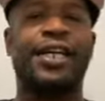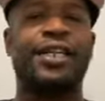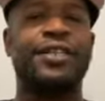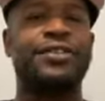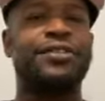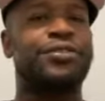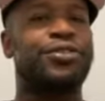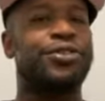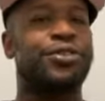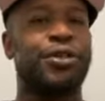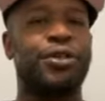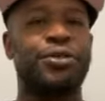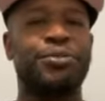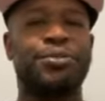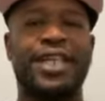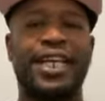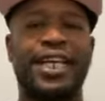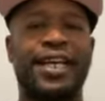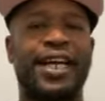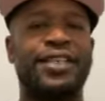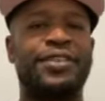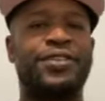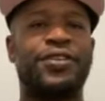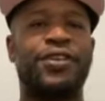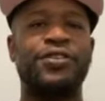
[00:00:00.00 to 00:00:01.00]
schools, like
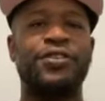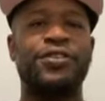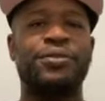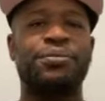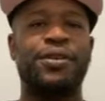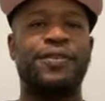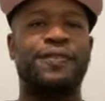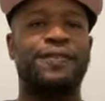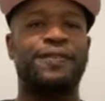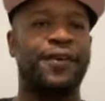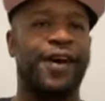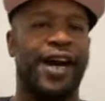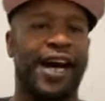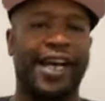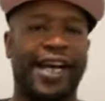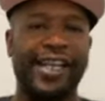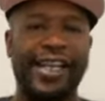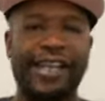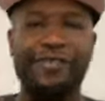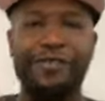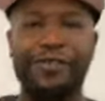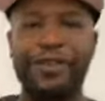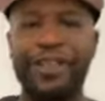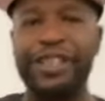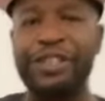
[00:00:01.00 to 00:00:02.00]
I told you before, I
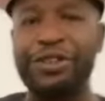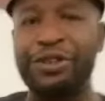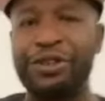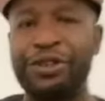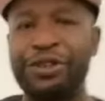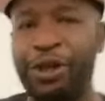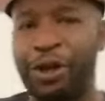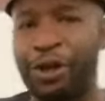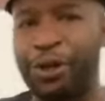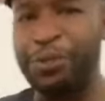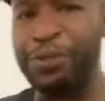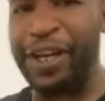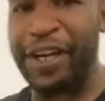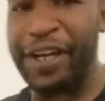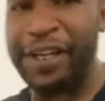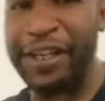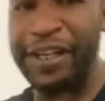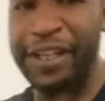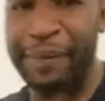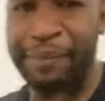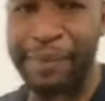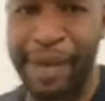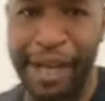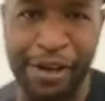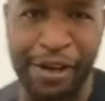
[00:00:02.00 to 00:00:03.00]
didn't really know
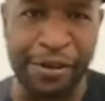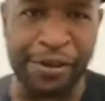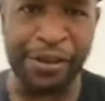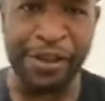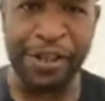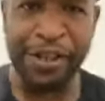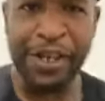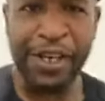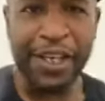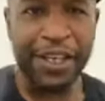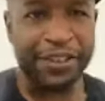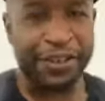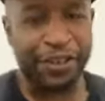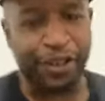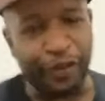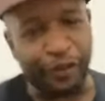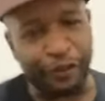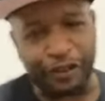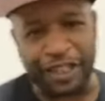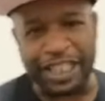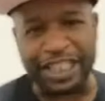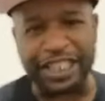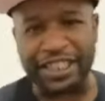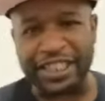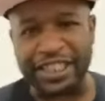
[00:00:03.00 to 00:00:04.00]
nothing about the
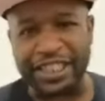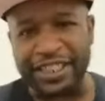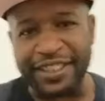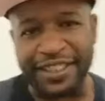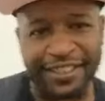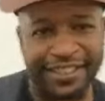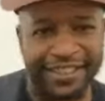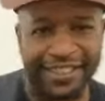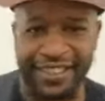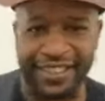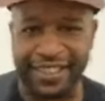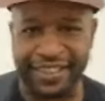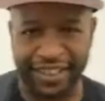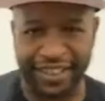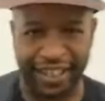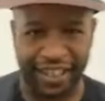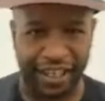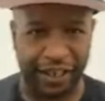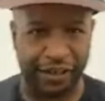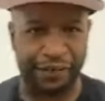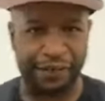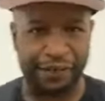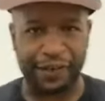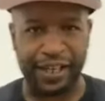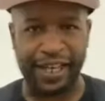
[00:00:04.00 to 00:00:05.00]
visions
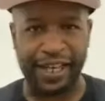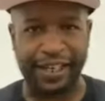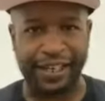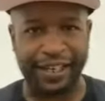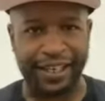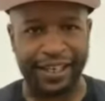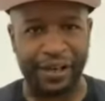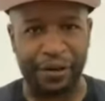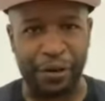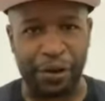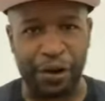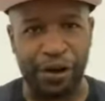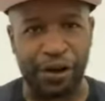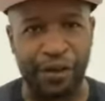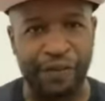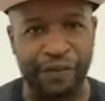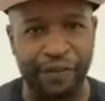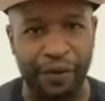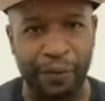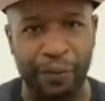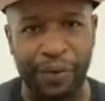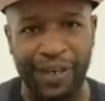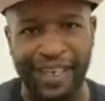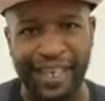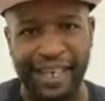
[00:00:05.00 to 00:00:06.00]
of like, or even
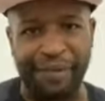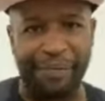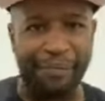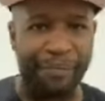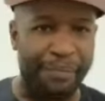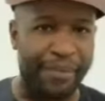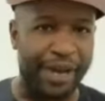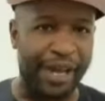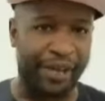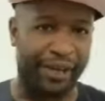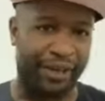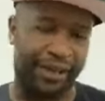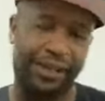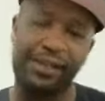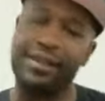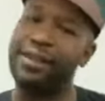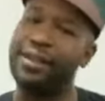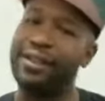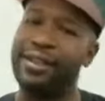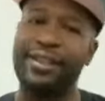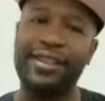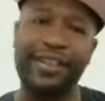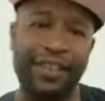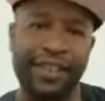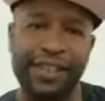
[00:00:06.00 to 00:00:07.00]
what it meant.
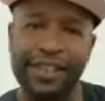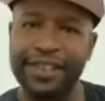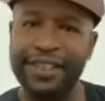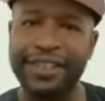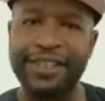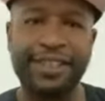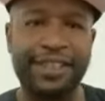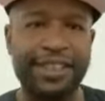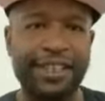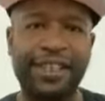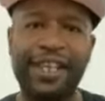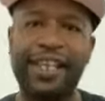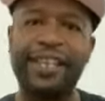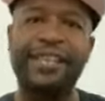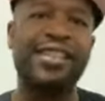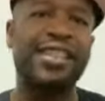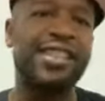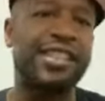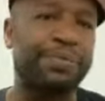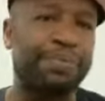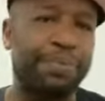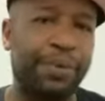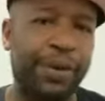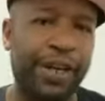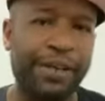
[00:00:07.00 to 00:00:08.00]
Still at
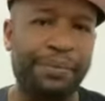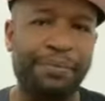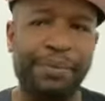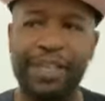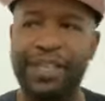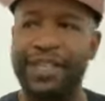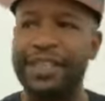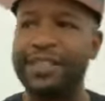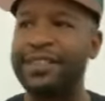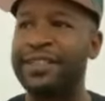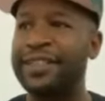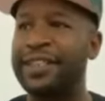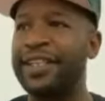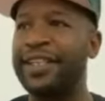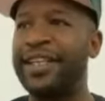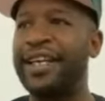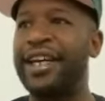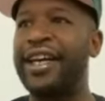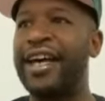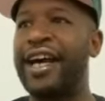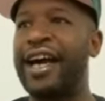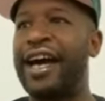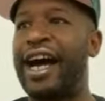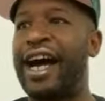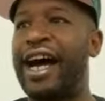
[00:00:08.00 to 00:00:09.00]
this point, because
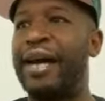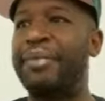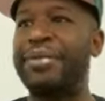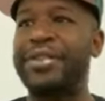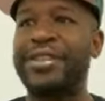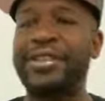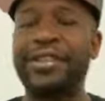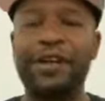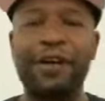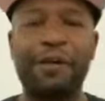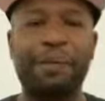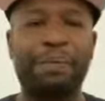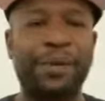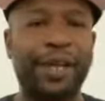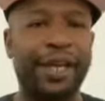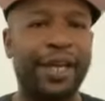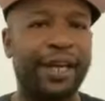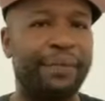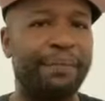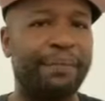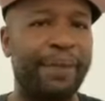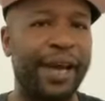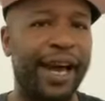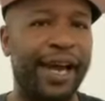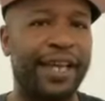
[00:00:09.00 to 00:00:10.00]
I'm still
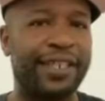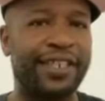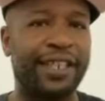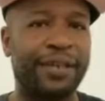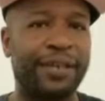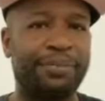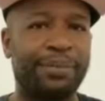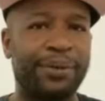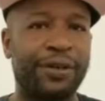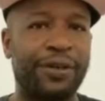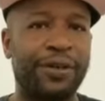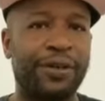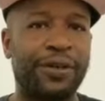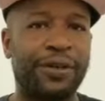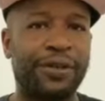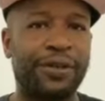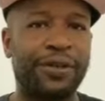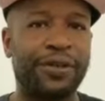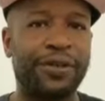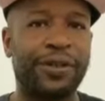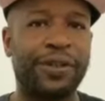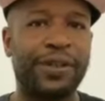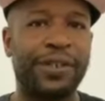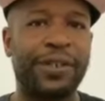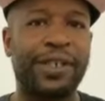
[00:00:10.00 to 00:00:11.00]
playing basketball
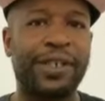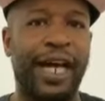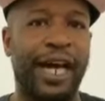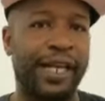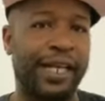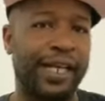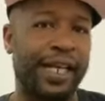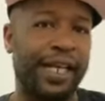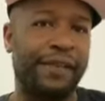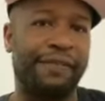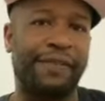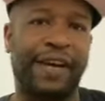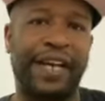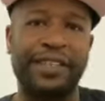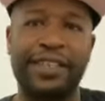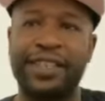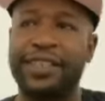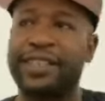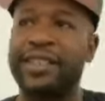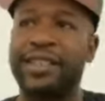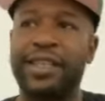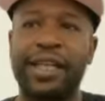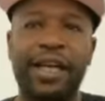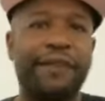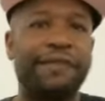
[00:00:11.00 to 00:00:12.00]
naive. I
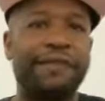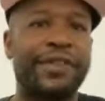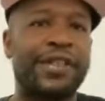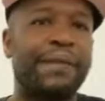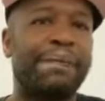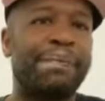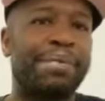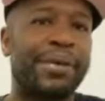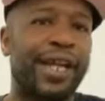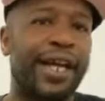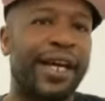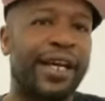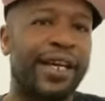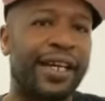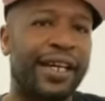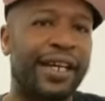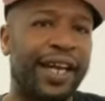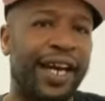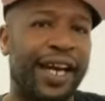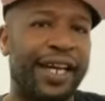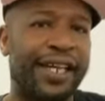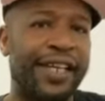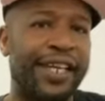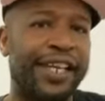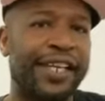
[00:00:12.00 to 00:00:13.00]
just love to play.
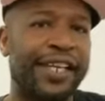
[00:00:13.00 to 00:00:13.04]
I